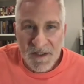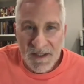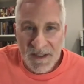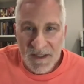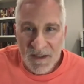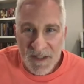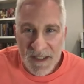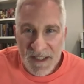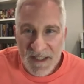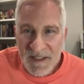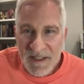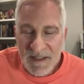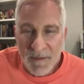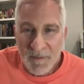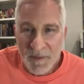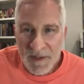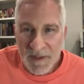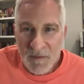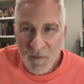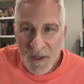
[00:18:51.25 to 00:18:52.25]
you know, he
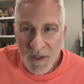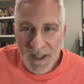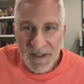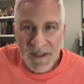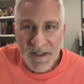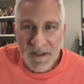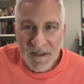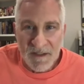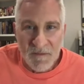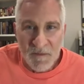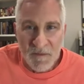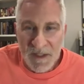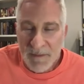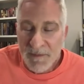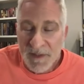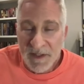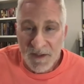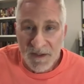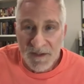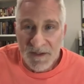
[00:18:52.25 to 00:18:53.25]
simply wanted to
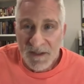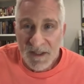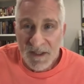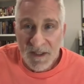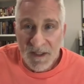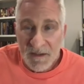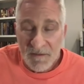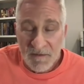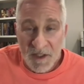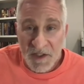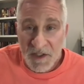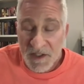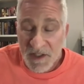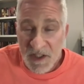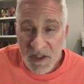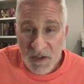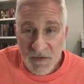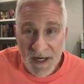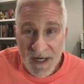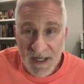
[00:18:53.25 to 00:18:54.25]
rebuild Russian
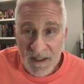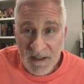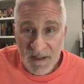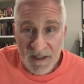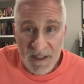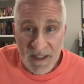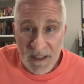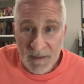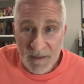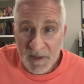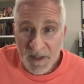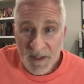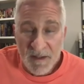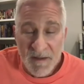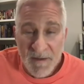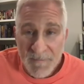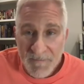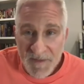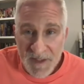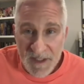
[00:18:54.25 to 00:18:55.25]
strength to keep it
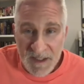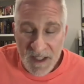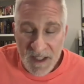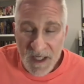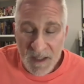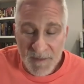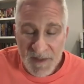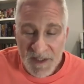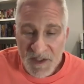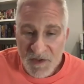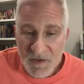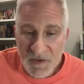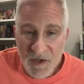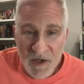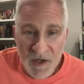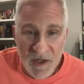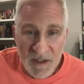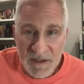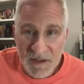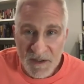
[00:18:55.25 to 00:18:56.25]
the economy
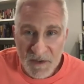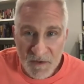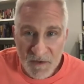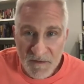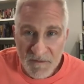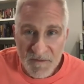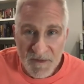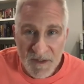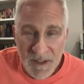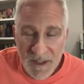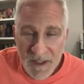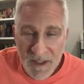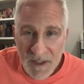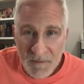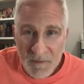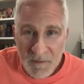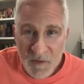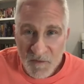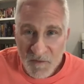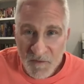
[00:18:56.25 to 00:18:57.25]
strong to sort of
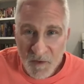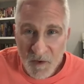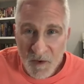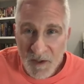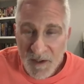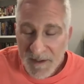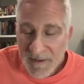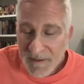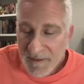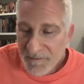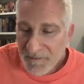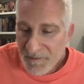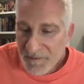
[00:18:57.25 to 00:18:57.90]
move forward.